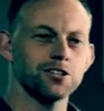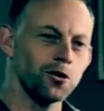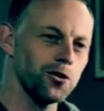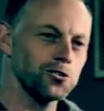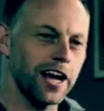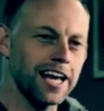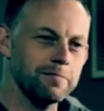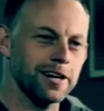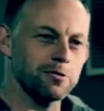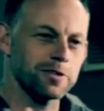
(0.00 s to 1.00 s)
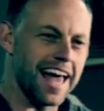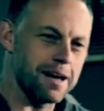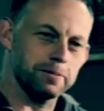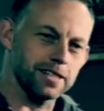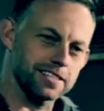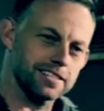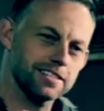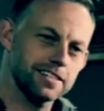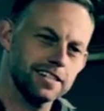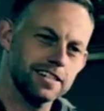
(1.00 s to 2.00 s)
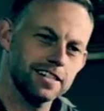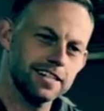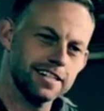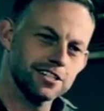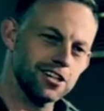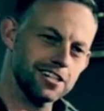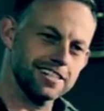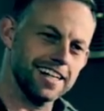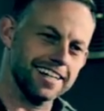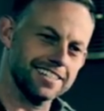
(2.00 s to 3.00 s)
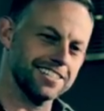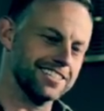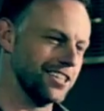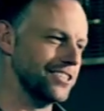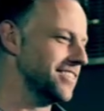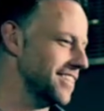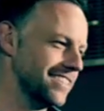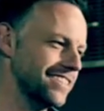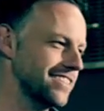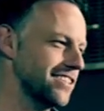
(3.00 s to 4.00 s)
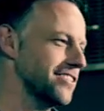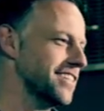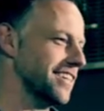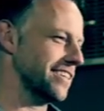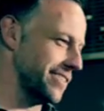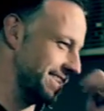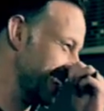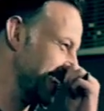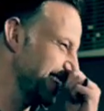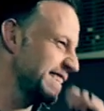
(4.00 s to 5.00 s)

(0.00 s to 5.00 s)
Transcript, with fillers: the door to anybody with apples don't like, just don't, just don't take the risk.